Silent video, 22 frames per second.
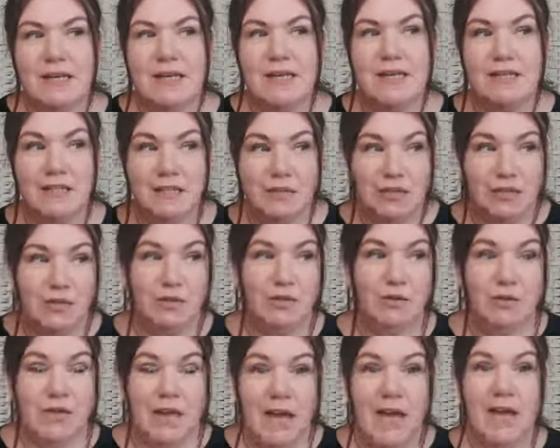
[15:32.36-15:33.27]
And to do
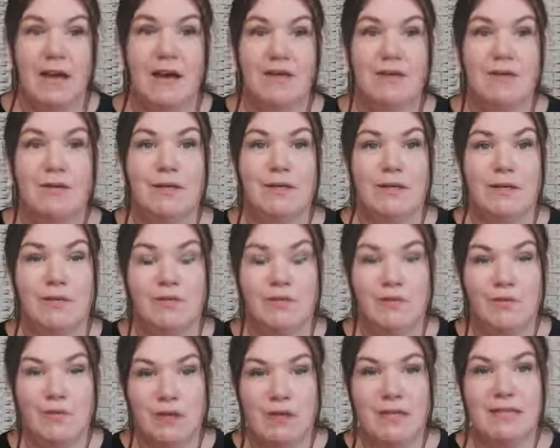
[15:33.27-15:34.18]
that, you
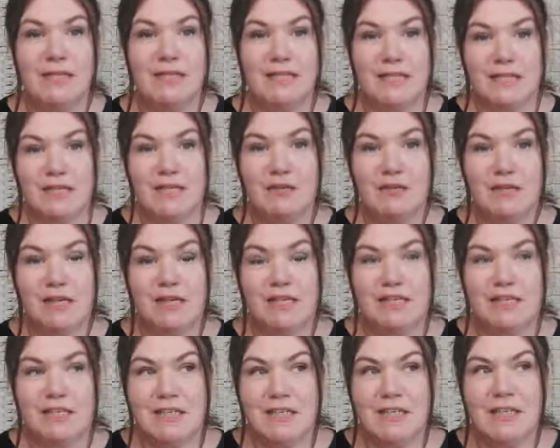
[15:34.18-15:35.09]
really need to look
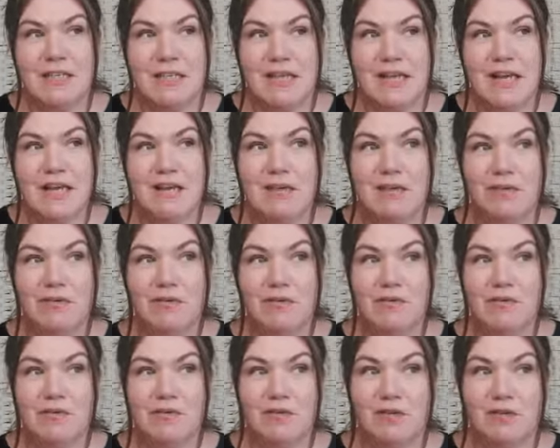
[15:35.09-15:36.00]
internally at
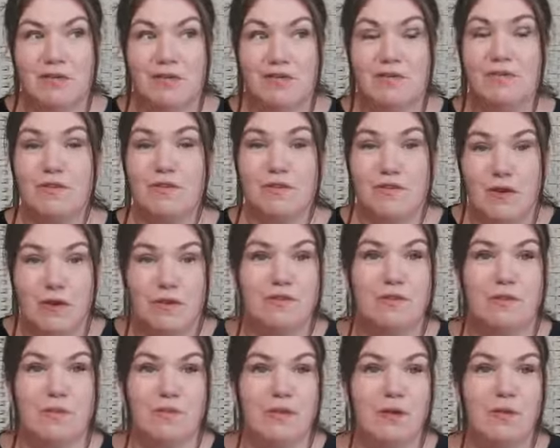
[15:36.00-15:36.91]
your sort of your
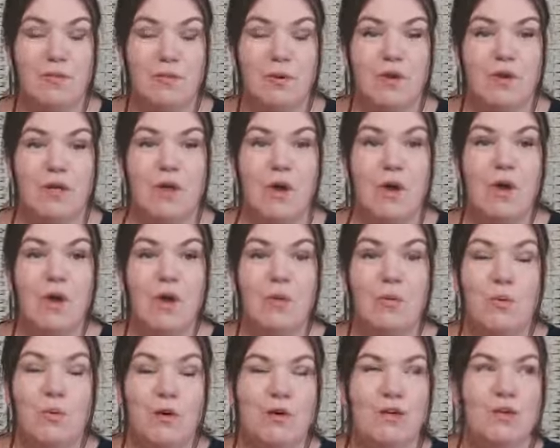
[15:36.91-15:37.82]
own soul. What
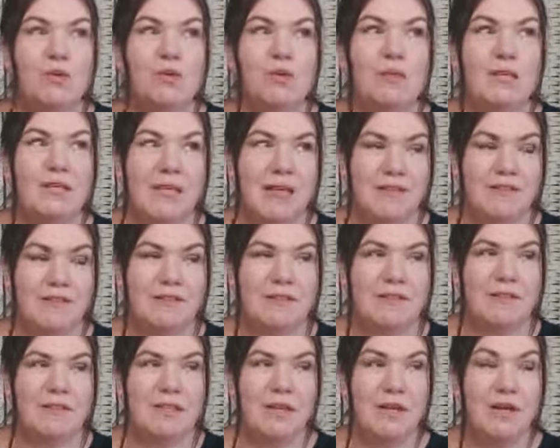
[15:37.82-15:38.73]
are your
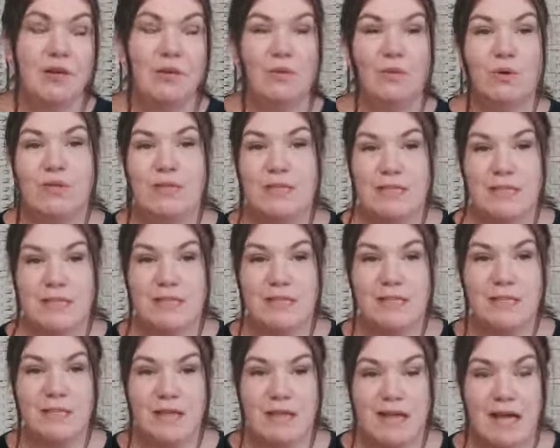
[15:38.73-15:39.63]
gifts? What is it
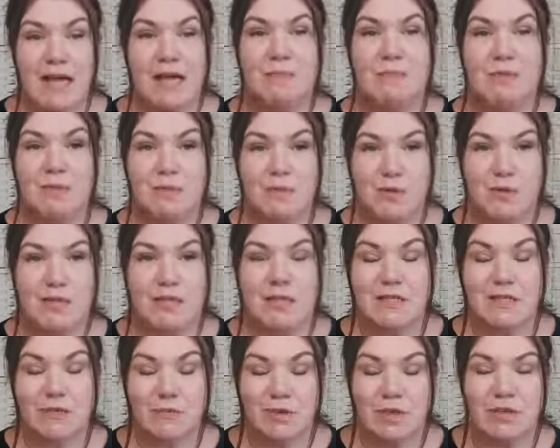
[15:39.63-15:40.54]
that you came to bring
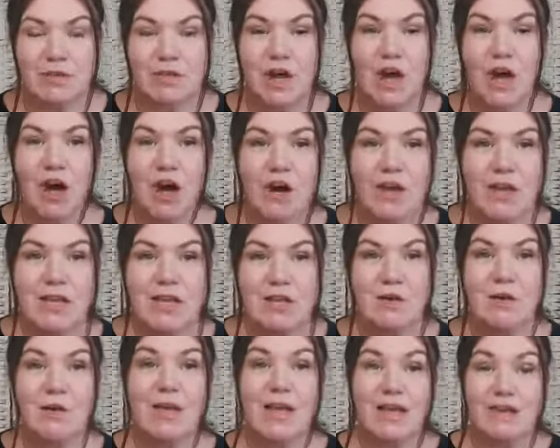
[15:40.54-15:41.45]
to the world? Are
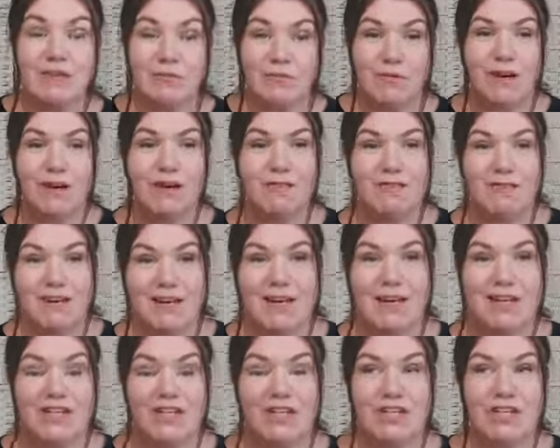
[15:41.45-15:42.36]
you in right
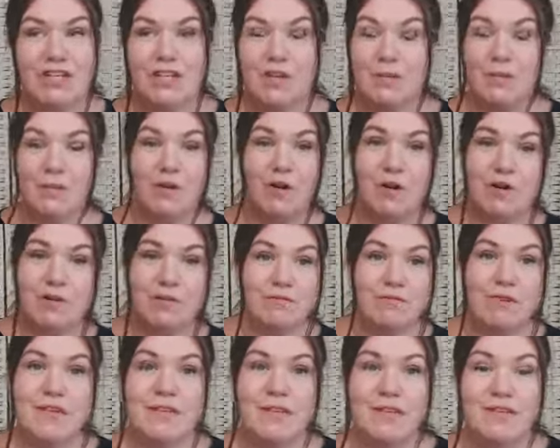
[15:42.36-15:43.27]
relationship, or are you
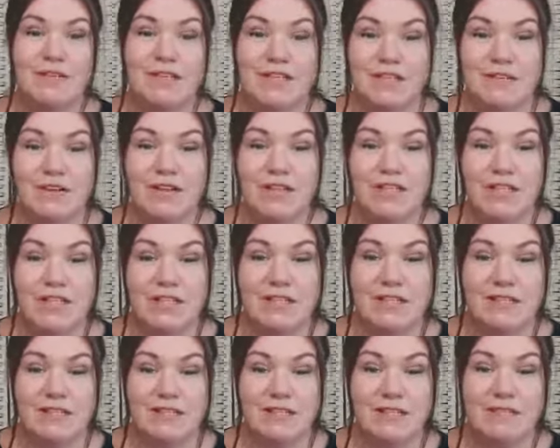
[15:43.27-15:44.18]
really only scratching
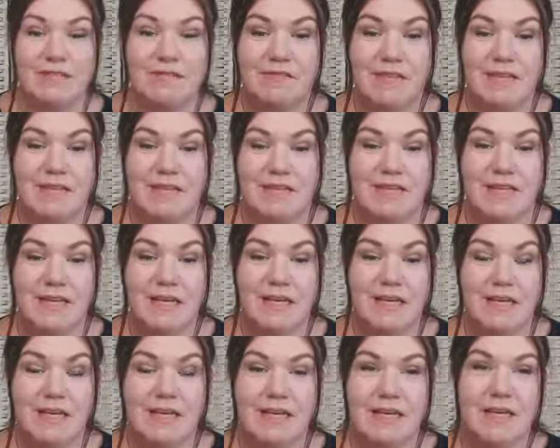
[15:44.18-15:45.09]
the surface?
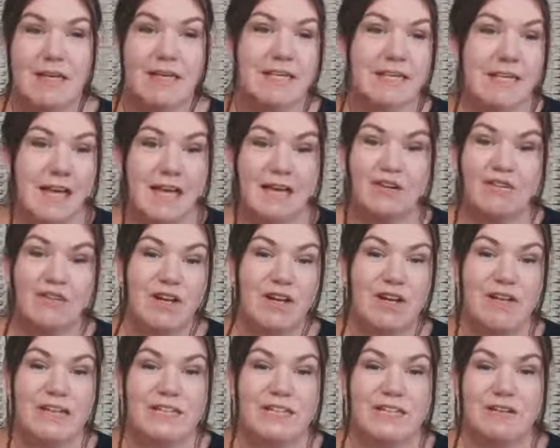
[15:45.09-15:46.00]
And get
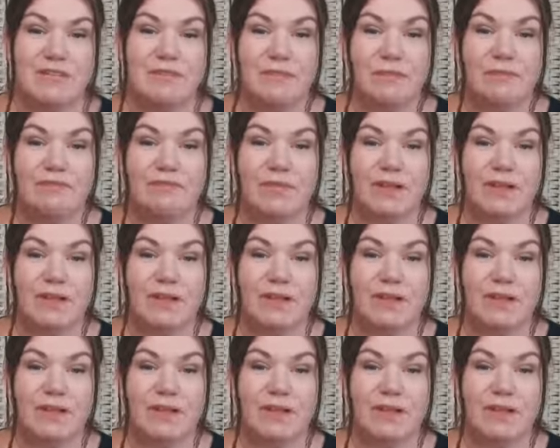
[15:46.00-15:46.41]
creative.